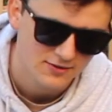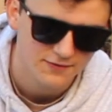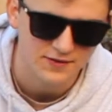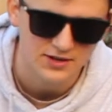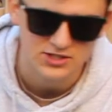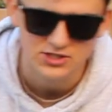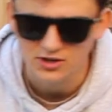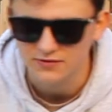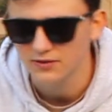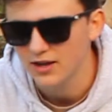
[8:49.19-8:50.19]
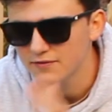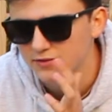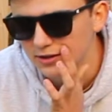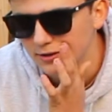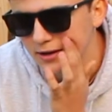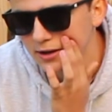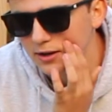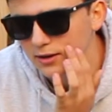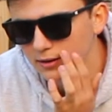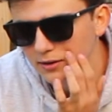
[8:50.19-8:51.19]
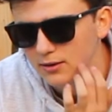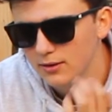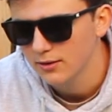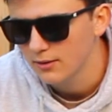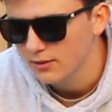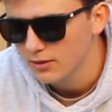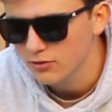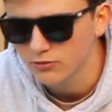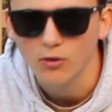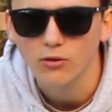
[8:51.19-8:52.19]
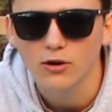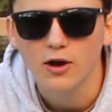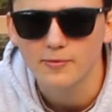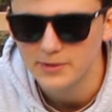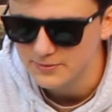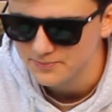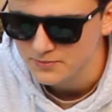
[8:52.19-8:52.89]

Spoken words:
finish off left and thrower on me.